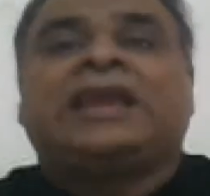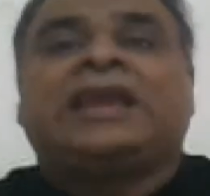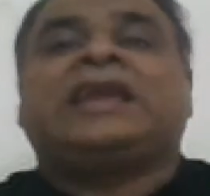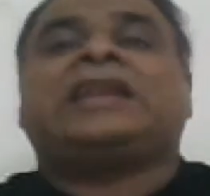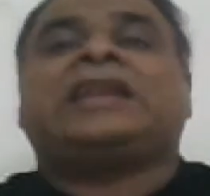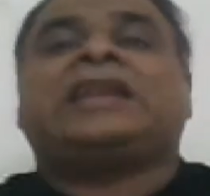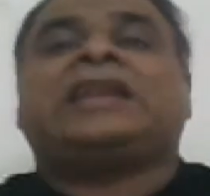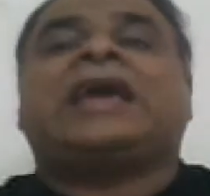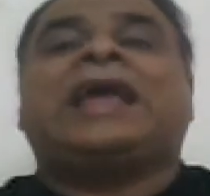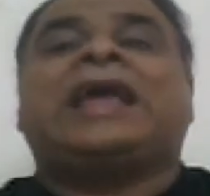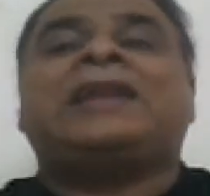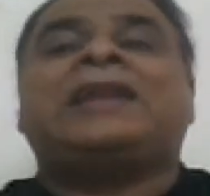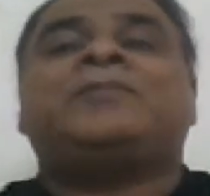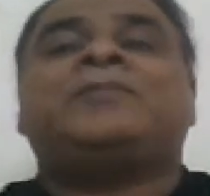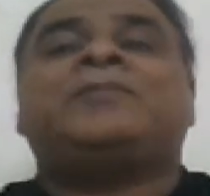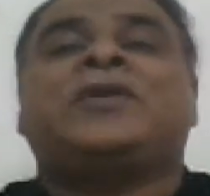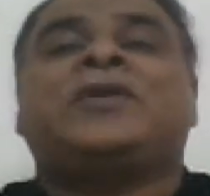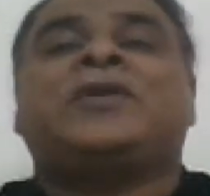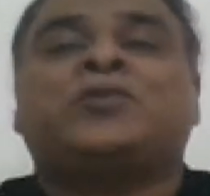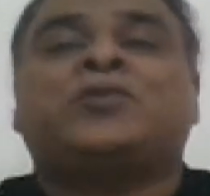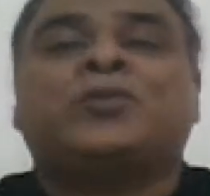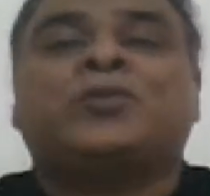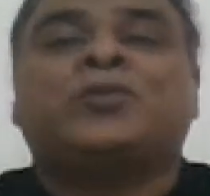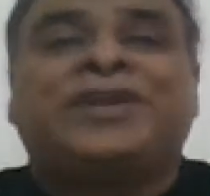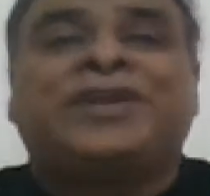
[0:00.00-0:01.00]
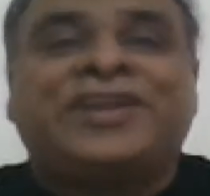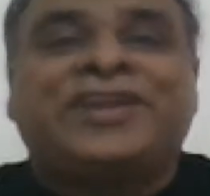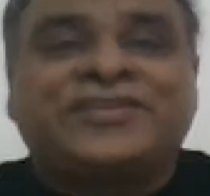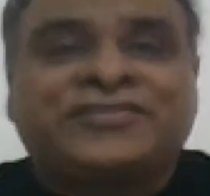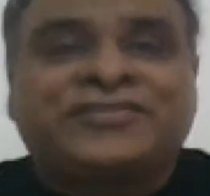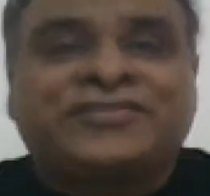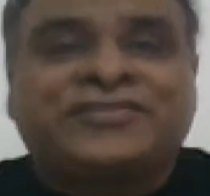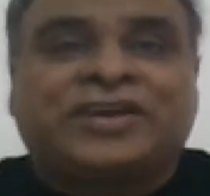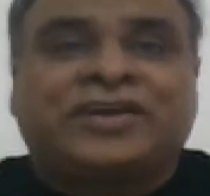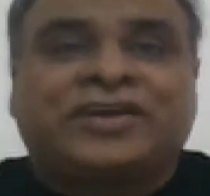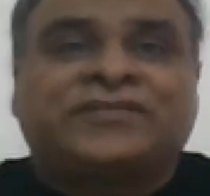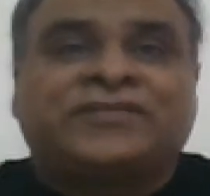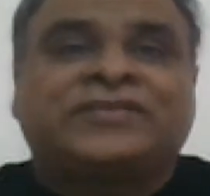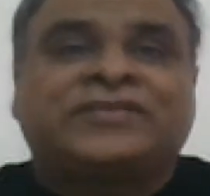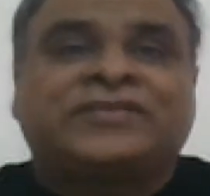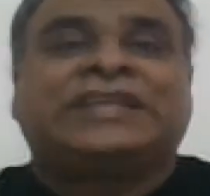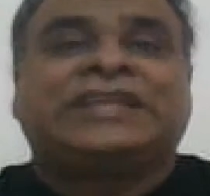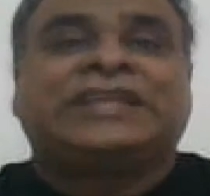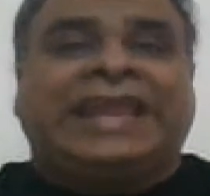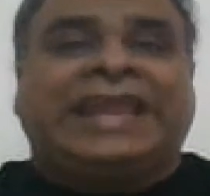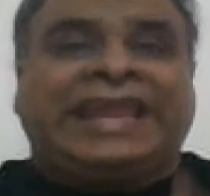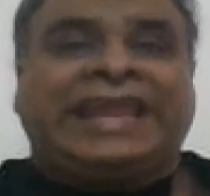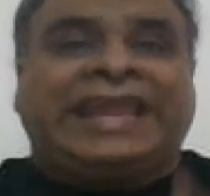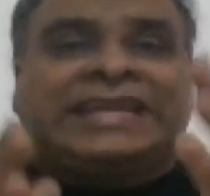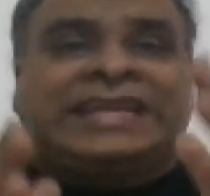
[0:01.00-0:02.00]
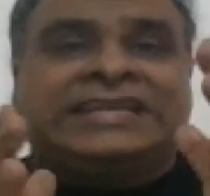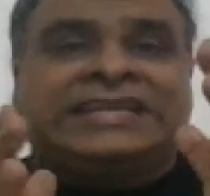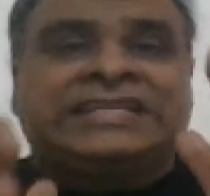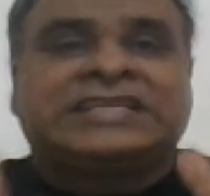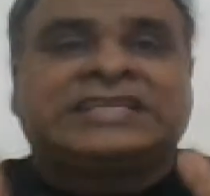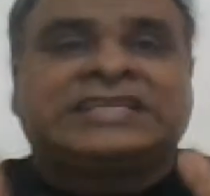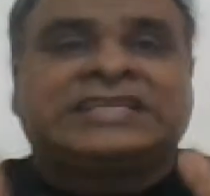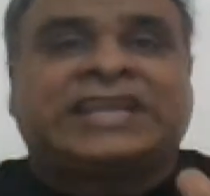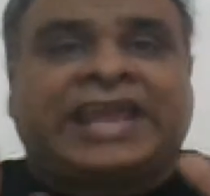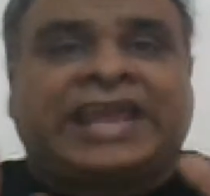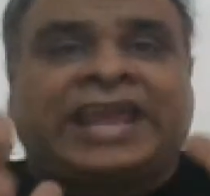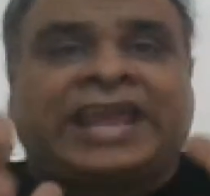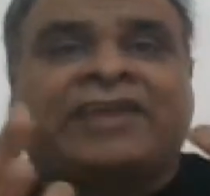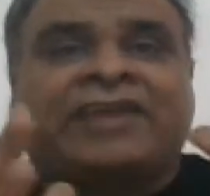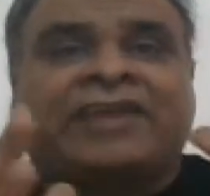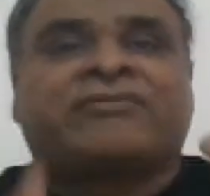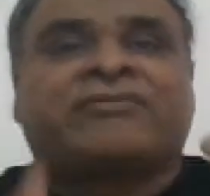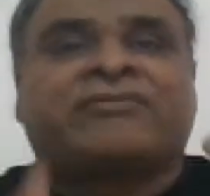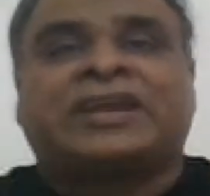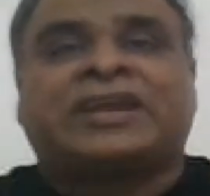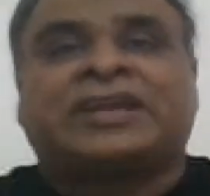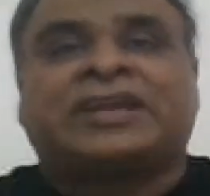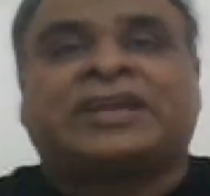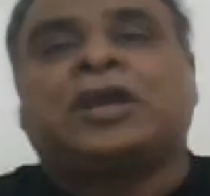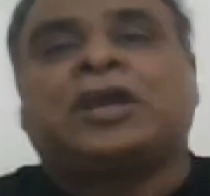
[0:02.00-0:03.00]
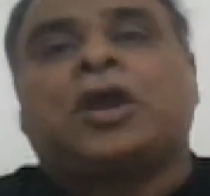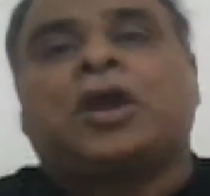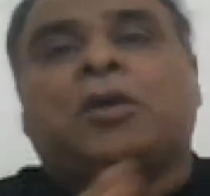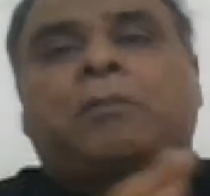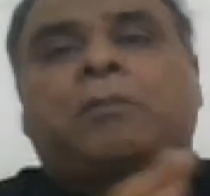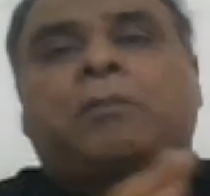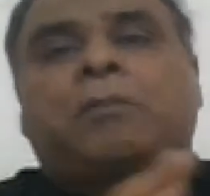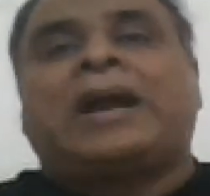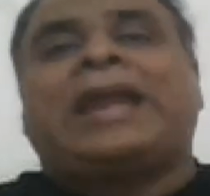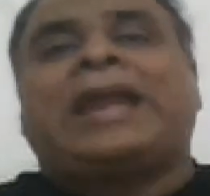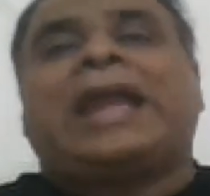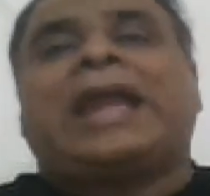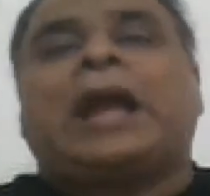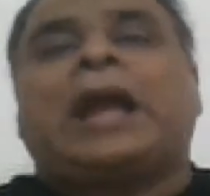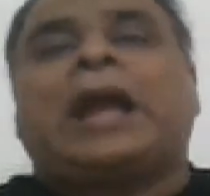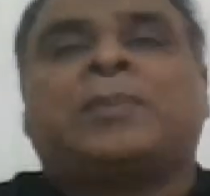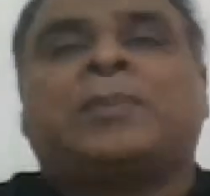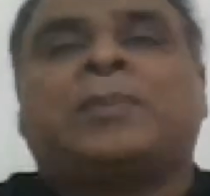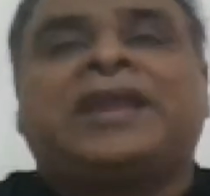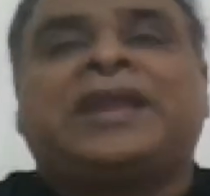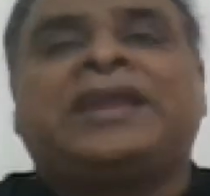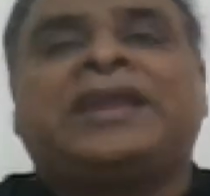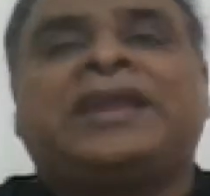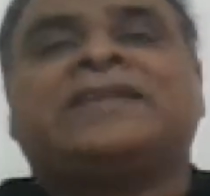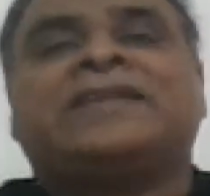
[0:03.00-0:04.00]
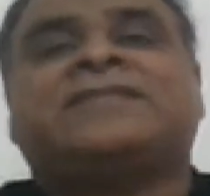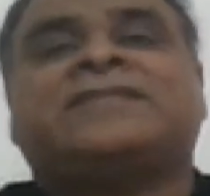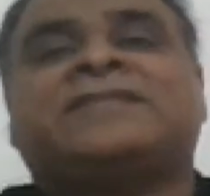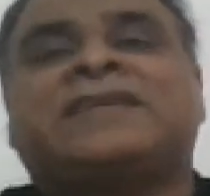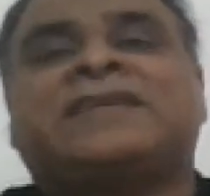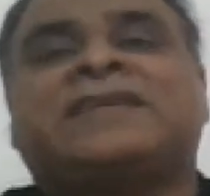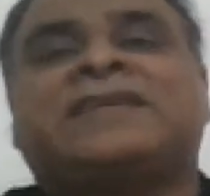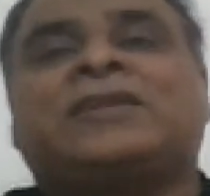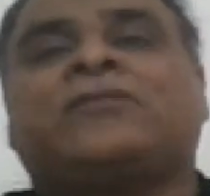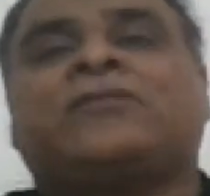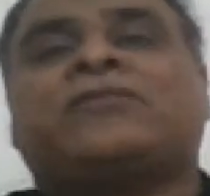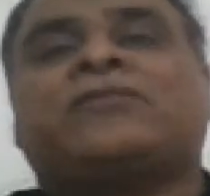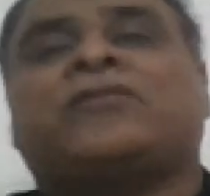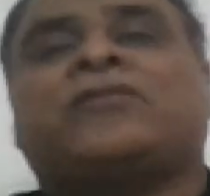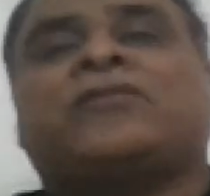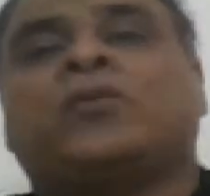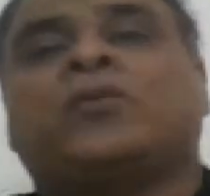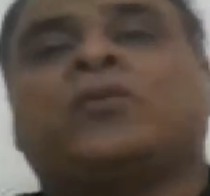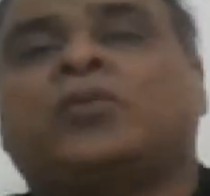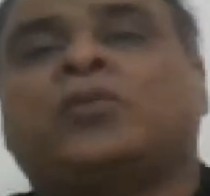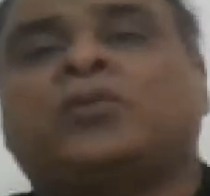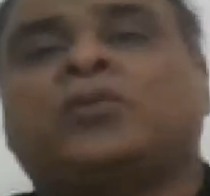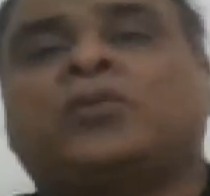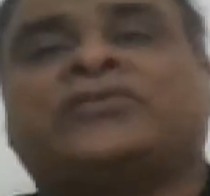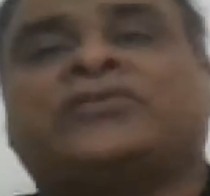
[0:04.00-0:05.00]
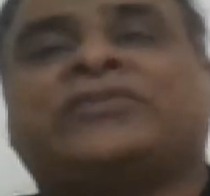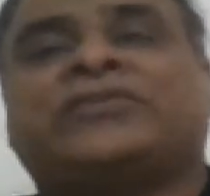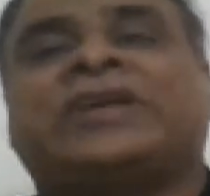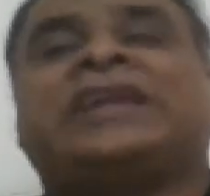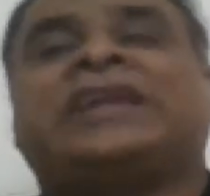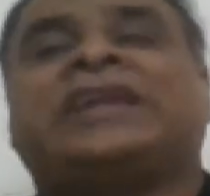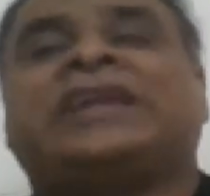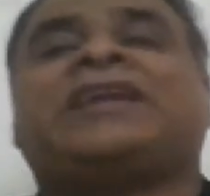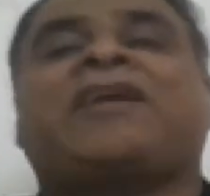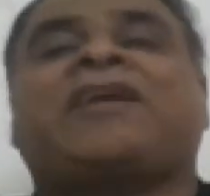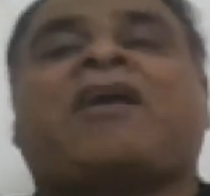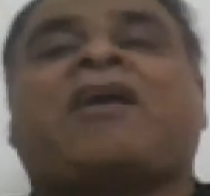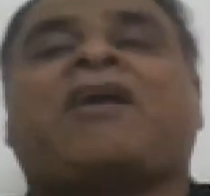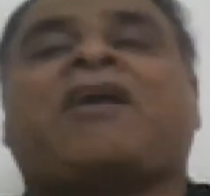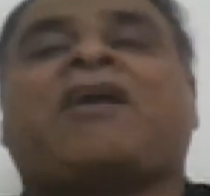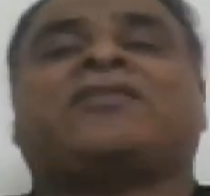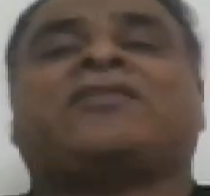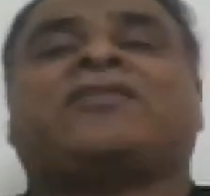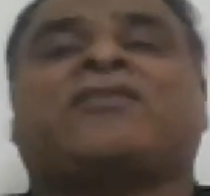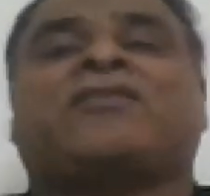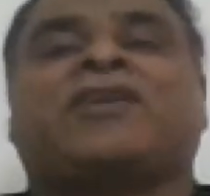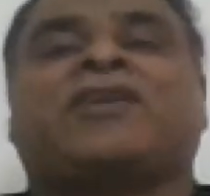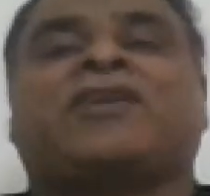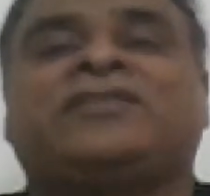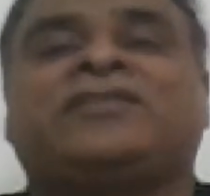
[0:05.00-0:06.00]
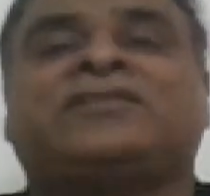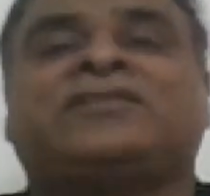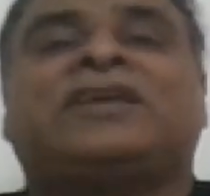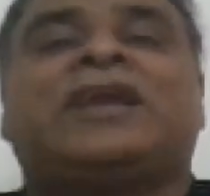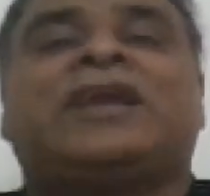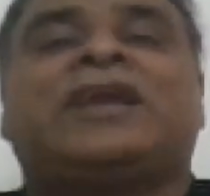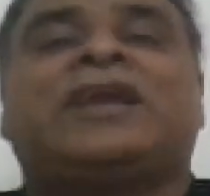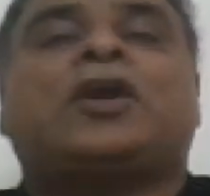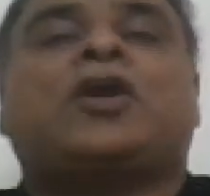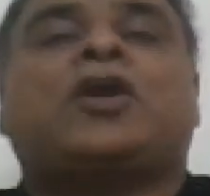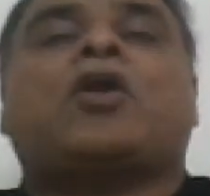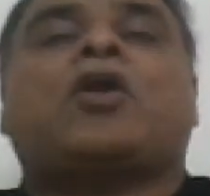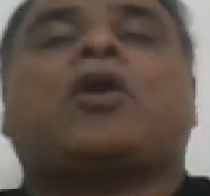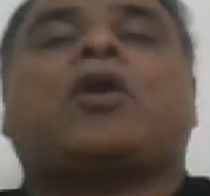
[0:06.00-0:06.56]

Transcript: It helps you to discover the intent effect by applying a set of rules that characterize